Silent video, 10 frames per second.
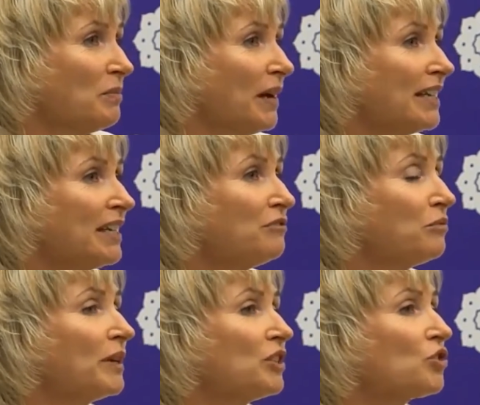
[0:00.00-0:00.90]
But
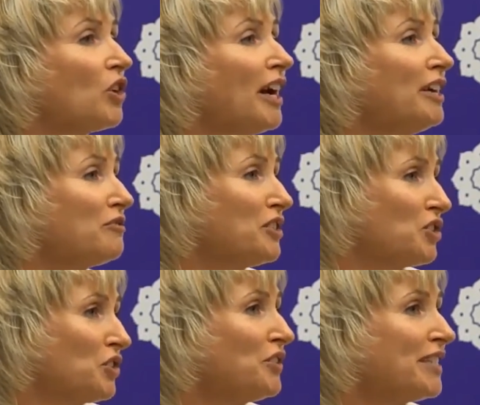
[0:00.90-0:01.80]
if we try and
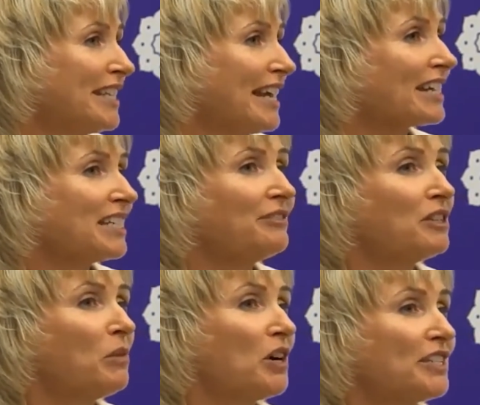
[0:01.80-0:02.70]
reduce the
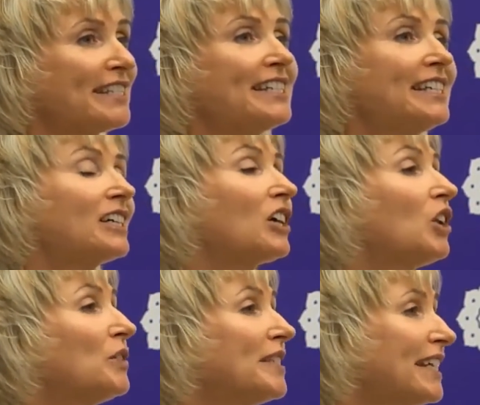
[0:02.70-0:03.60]
activity by just sitting and
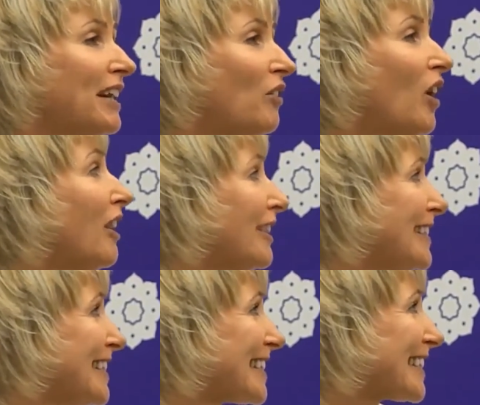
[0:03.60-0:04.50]
closing our
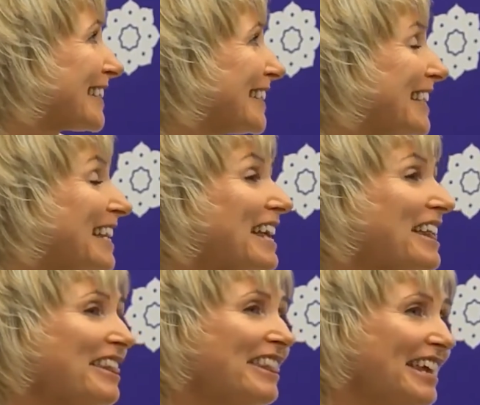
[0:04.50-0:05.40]
eyes,
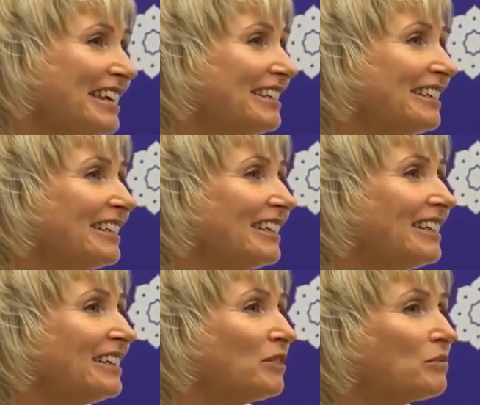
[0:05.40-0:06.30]
then
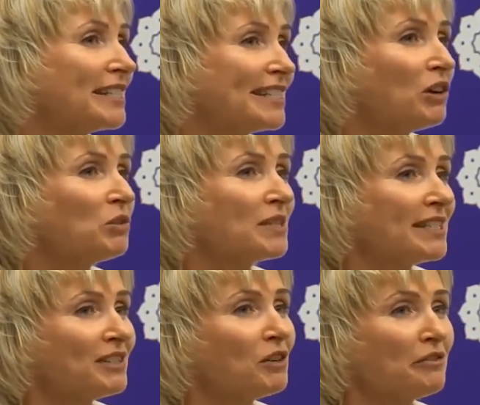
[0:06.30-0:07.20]
the result
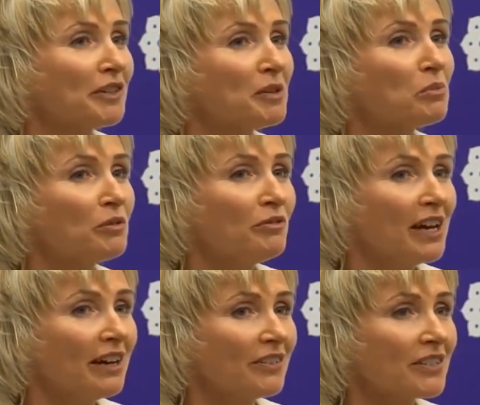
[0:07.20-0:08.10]
is not very
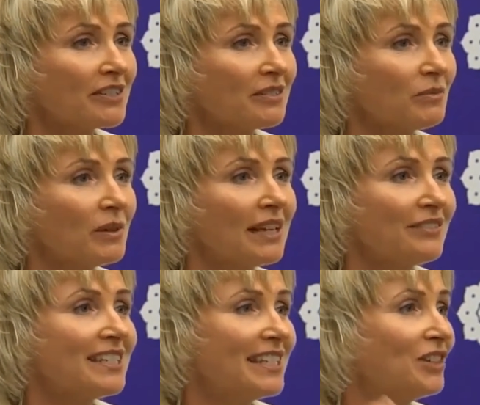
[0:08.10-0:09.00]
profound. We're
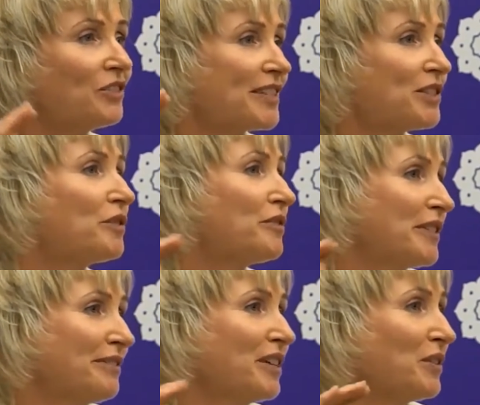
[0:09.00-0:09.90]
left sitting on the
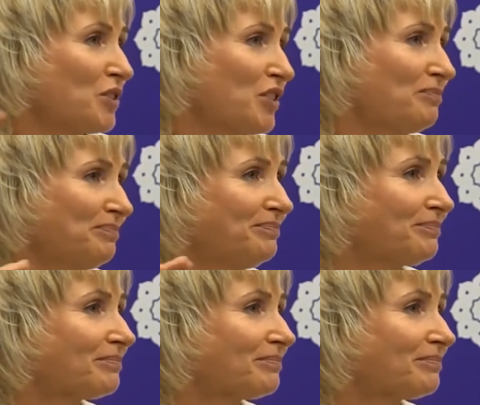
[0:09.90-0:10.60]
surface of the ocean.